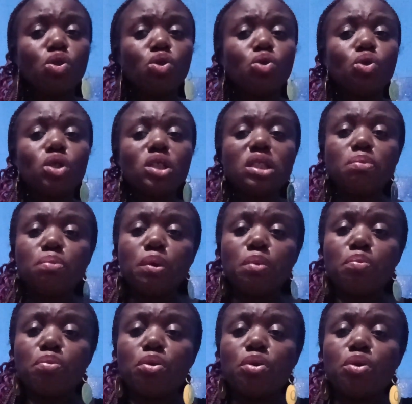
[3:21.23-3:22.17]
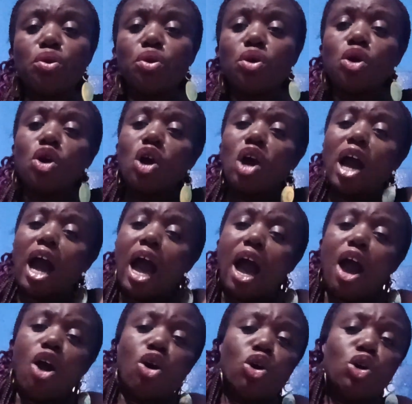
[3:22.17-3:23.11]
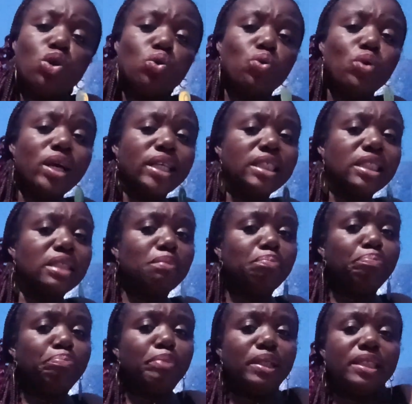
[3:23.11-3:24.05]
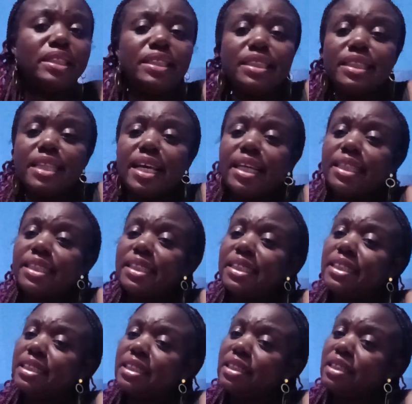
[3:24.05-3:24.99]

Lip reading: Those people are always business